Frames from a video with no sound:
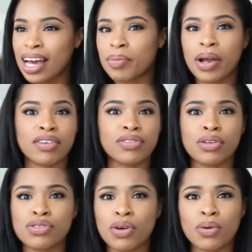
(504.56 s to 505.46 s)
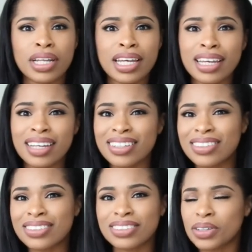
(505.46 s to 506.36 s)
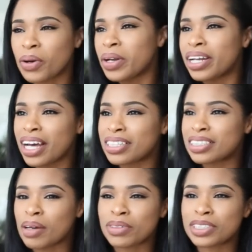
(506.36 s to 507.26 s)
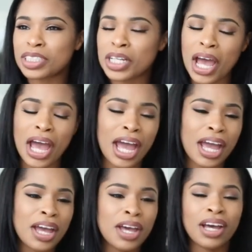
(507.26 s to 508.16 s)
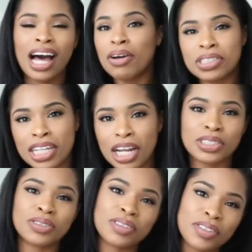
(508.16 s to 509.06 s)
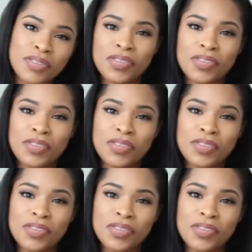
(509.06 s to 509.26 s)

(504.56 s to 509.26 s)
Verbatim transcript: and a pair of rose gold heels, you know, on a nice summer's day, out to lunch with the